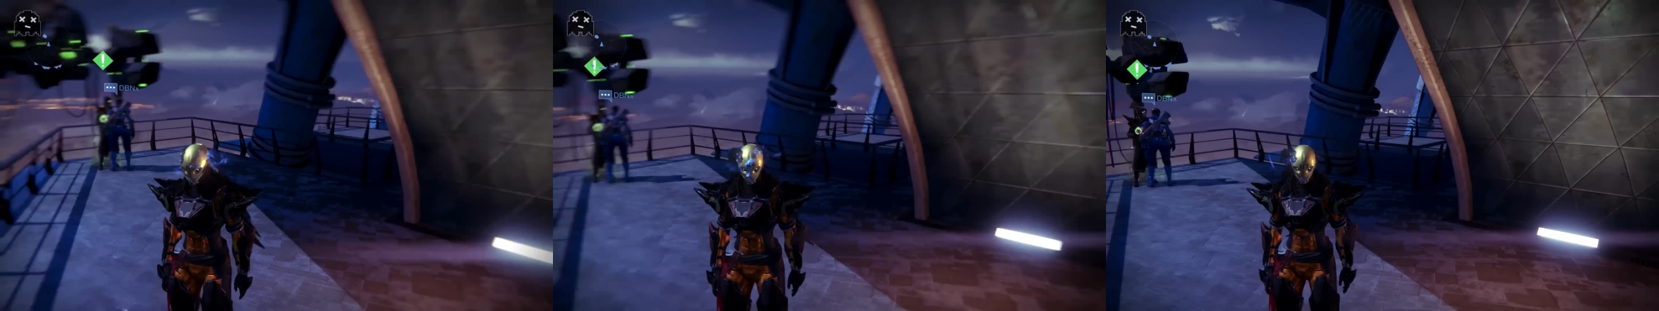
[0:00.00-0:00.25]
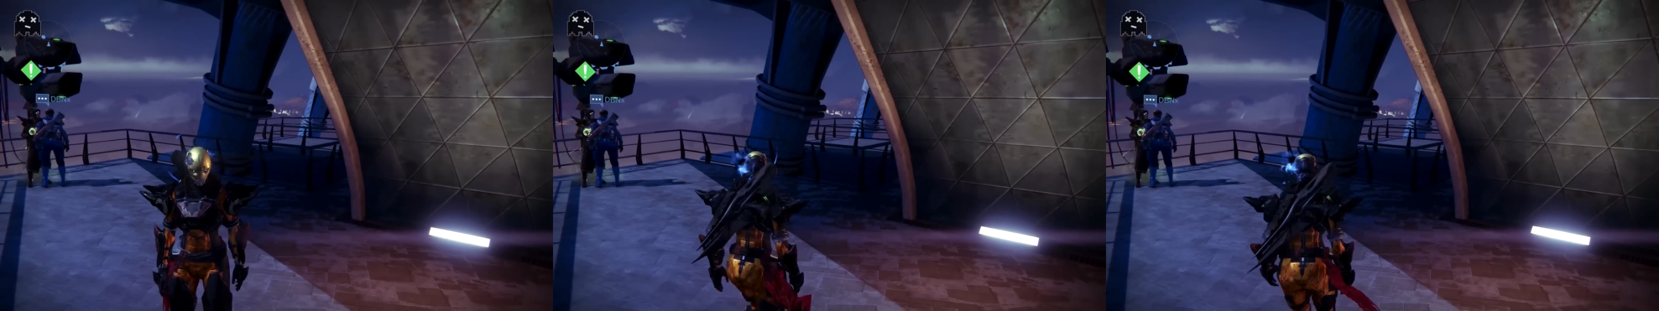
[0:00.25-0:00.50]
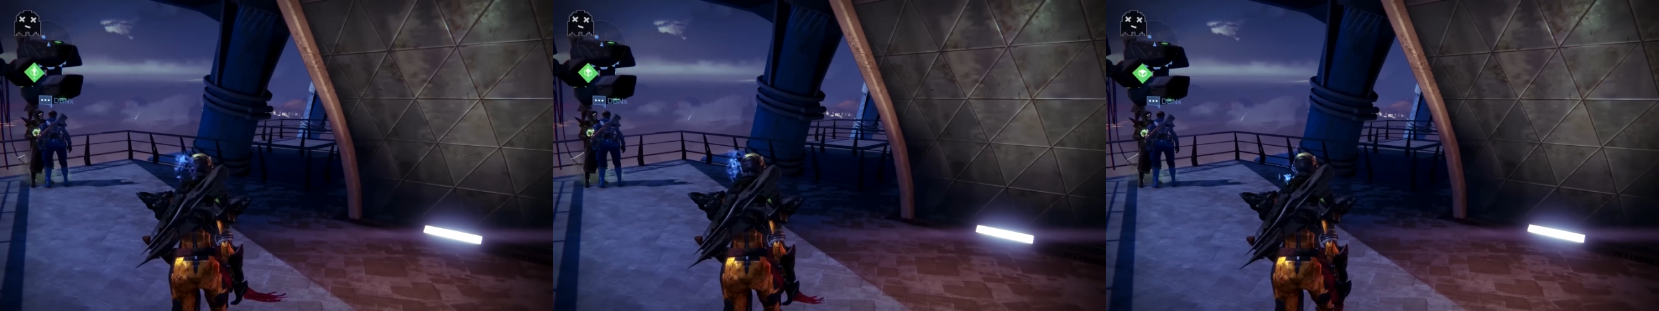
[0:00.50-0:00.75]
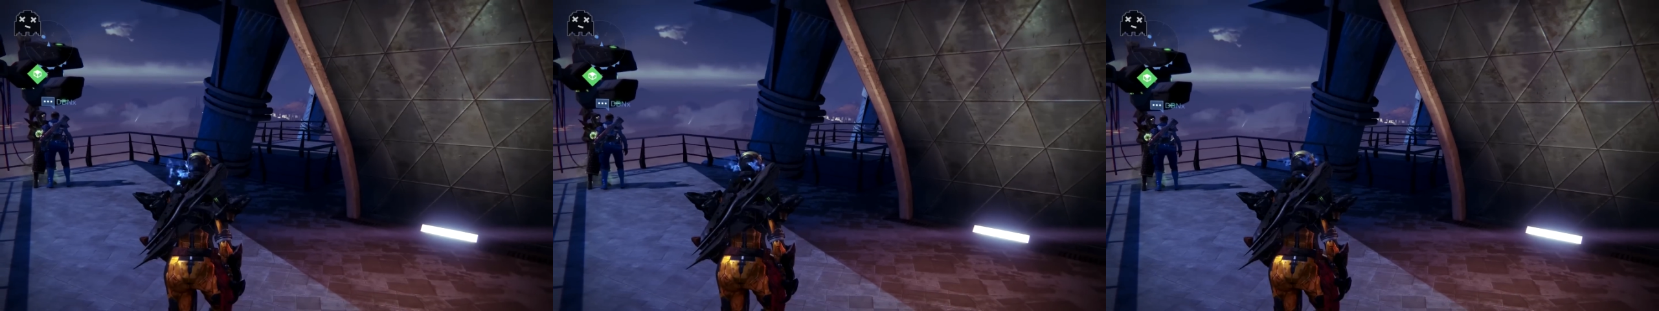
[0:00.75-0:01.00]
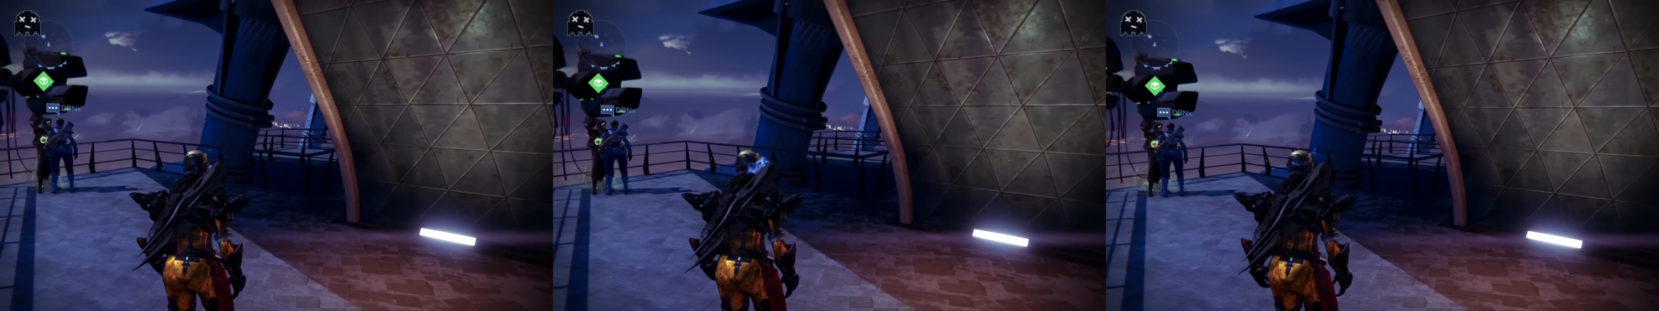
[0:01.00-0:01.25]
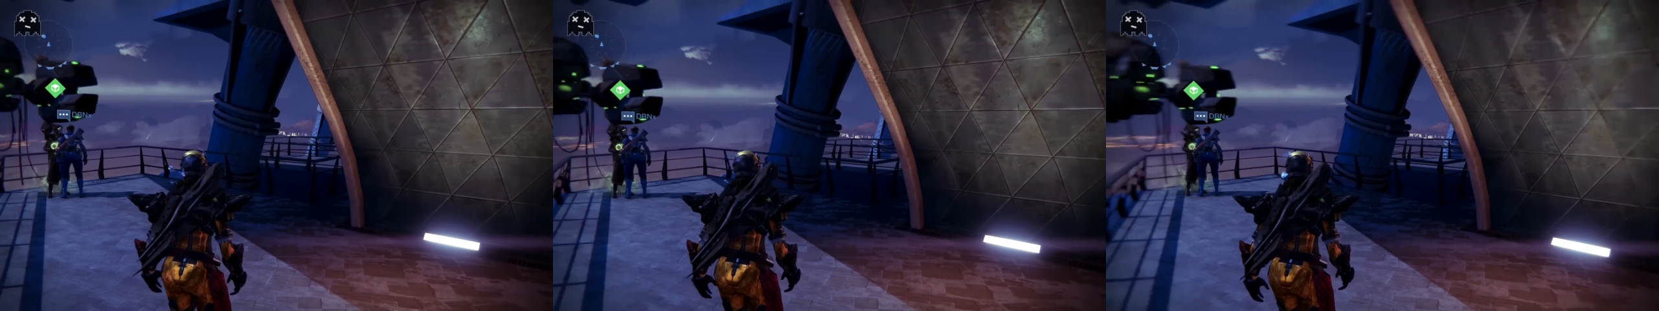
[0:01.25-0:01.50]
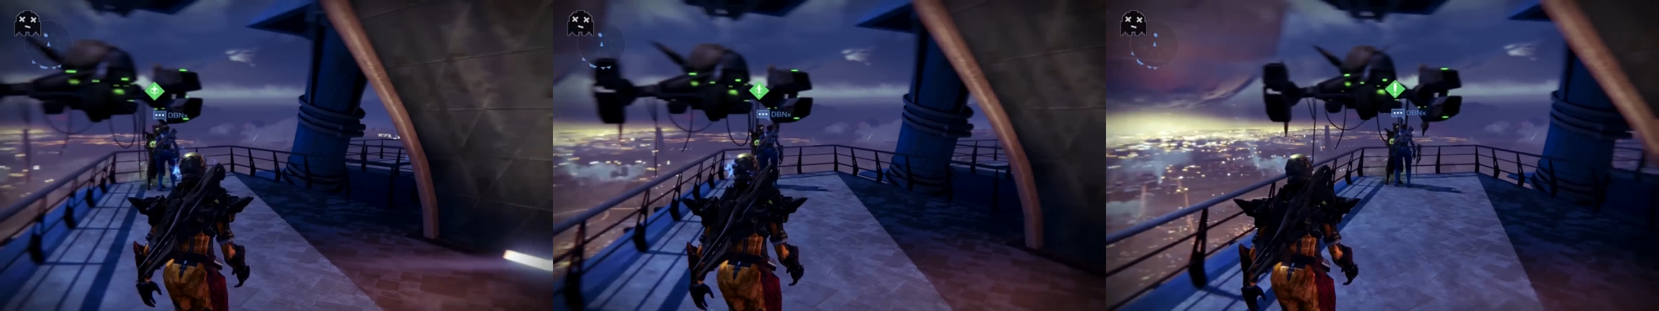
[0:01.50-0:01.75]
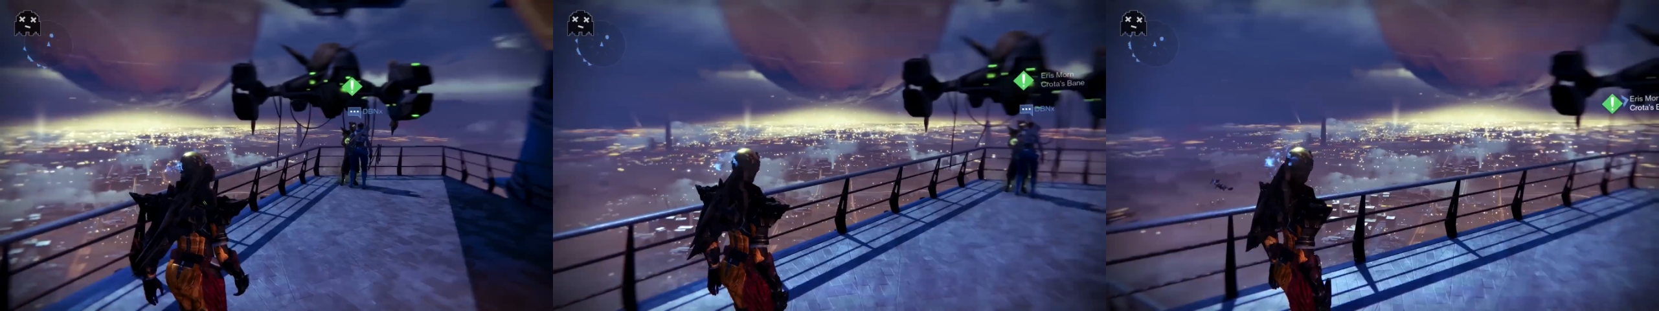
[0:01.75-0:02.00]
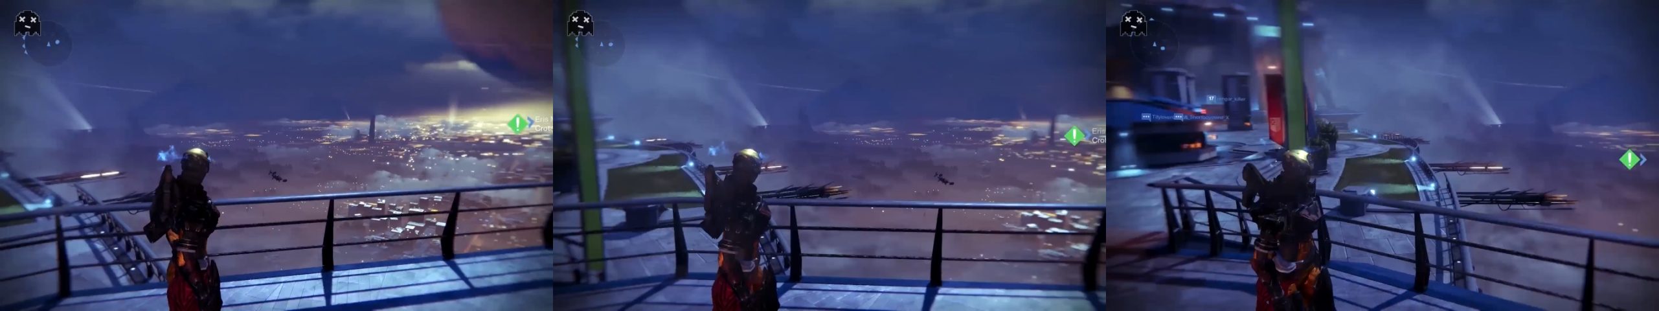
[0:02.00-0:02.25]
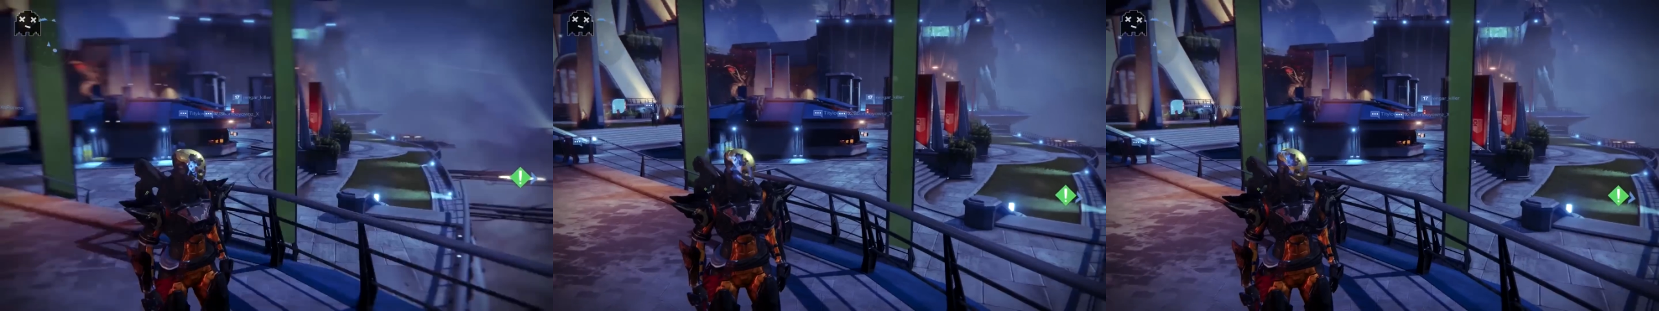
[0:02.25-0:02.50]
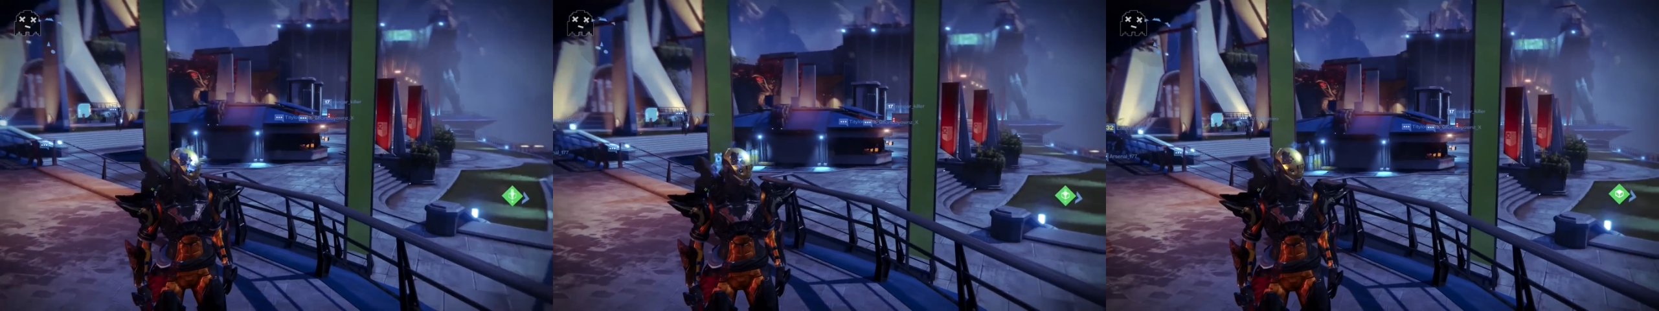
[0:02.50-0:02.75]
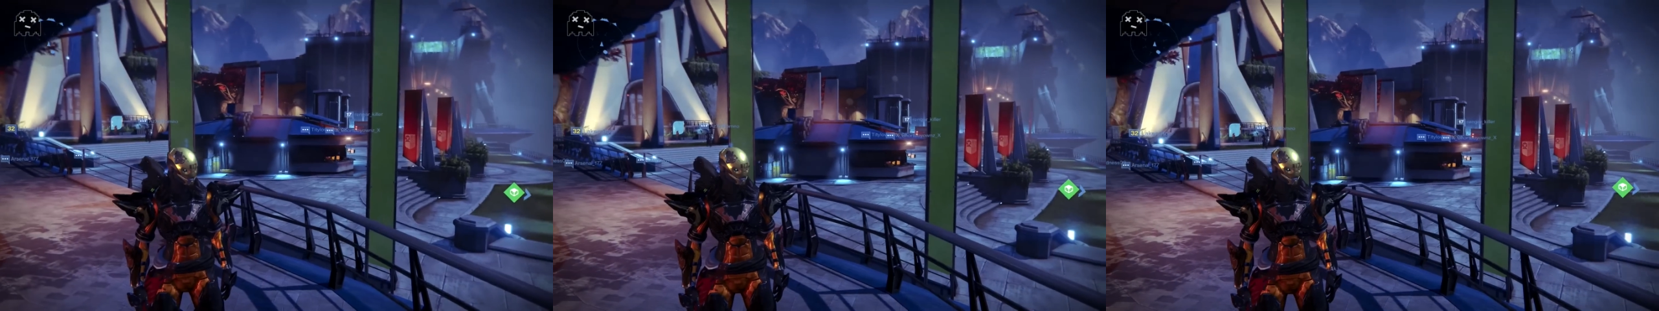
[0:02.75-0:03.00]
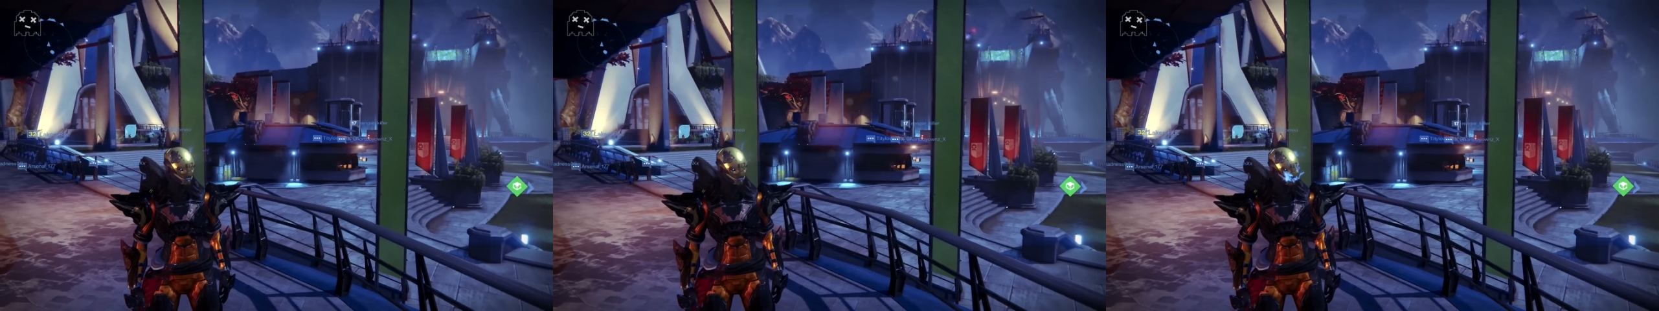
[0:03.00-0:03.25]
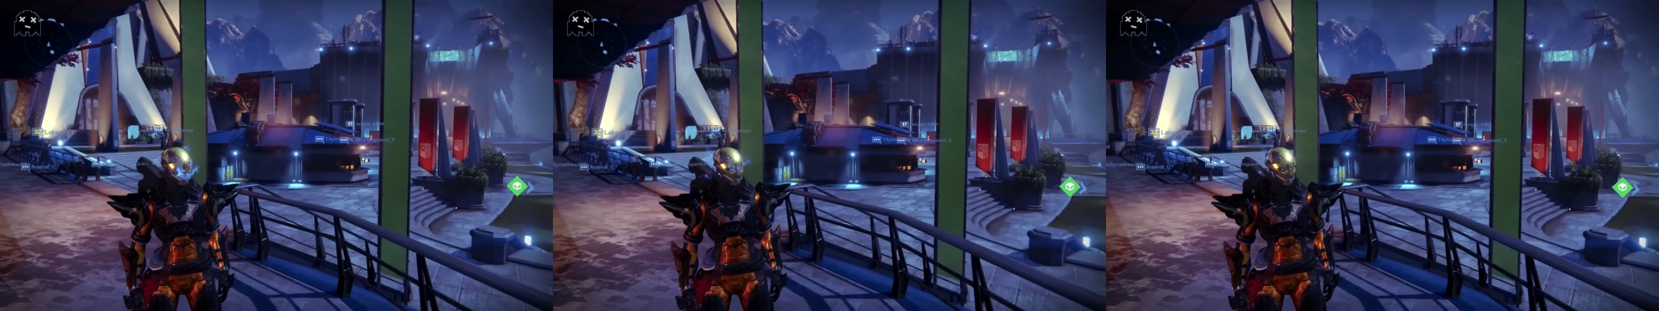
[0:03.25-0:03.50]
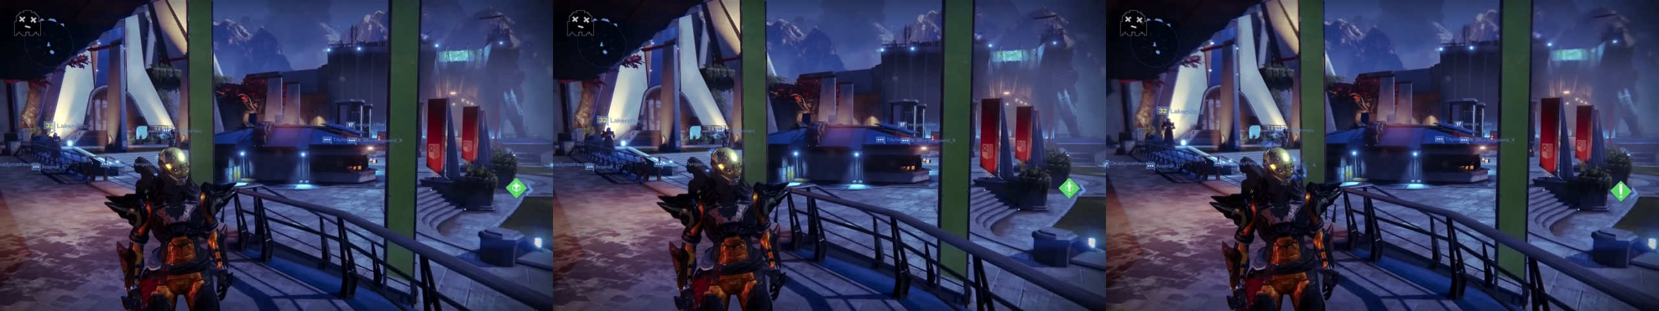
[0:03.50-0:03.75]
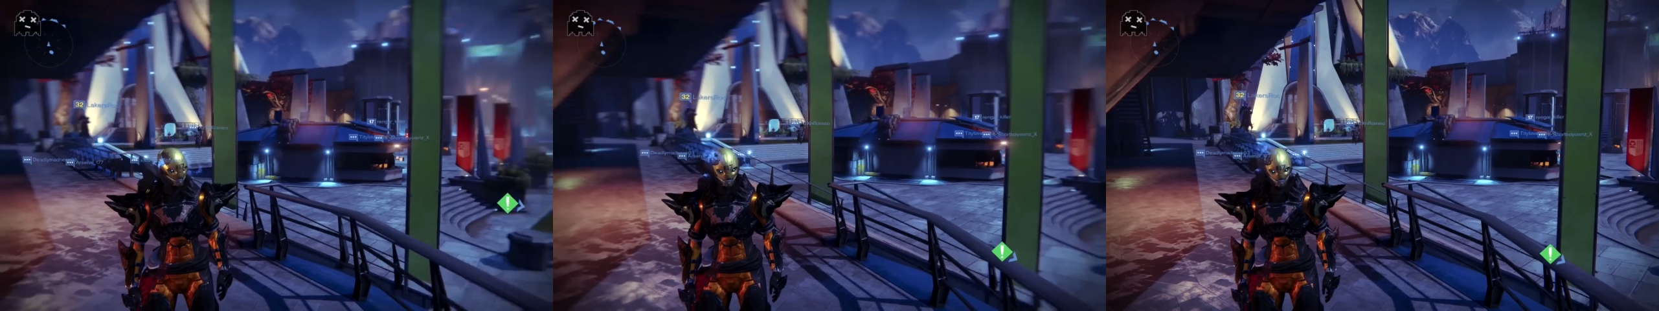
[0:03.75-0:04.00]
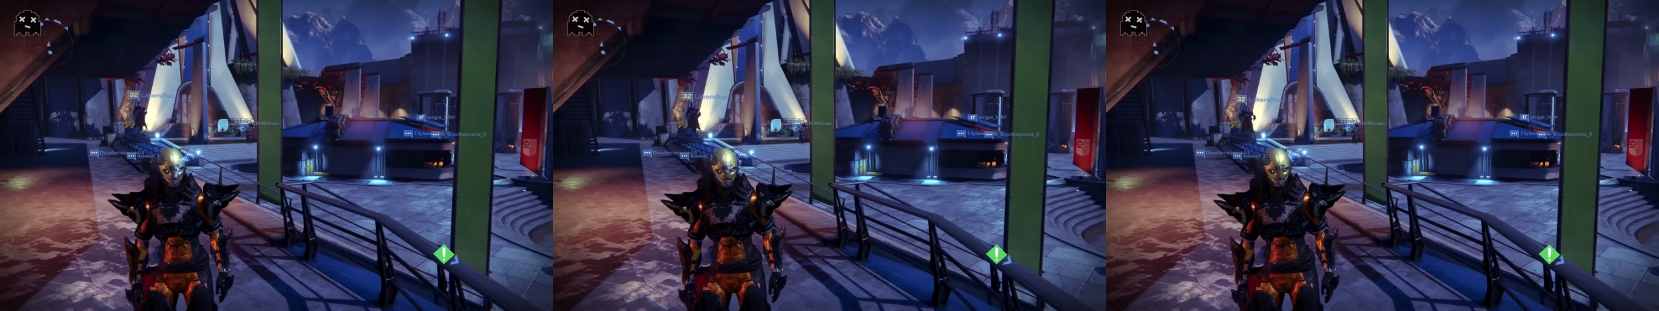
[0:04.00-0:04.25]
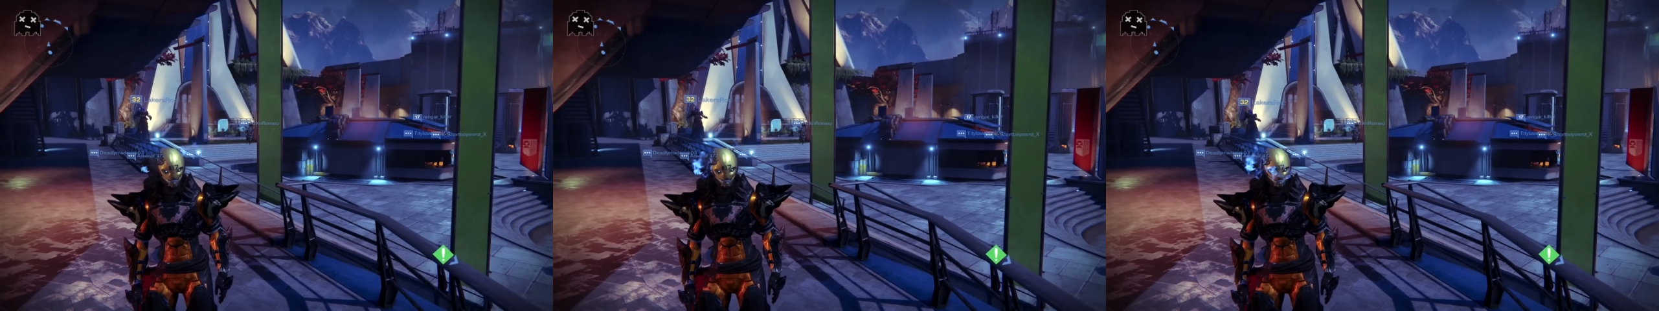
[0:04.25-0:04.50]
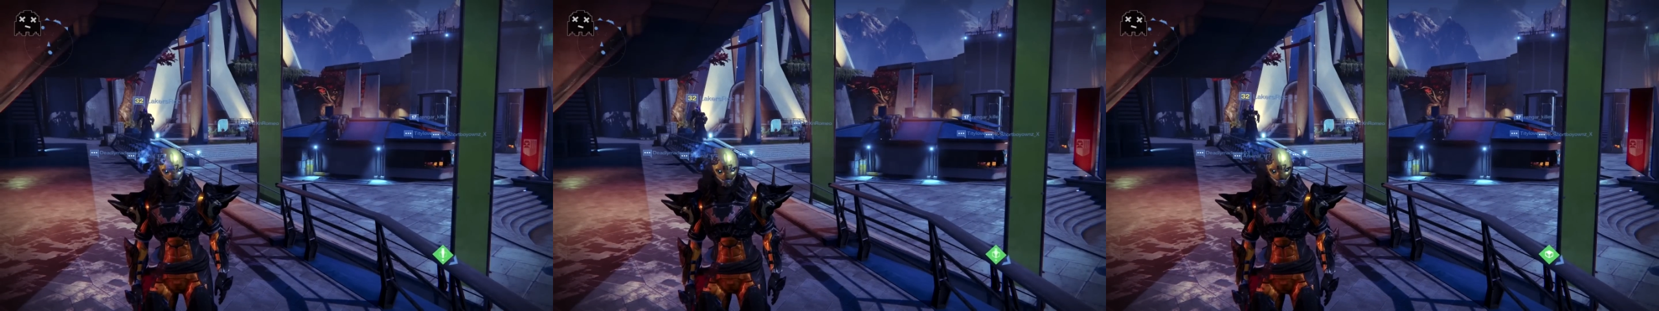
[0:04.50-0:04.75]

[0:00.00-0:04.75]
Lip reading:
No face is visible, so there are no lips to read.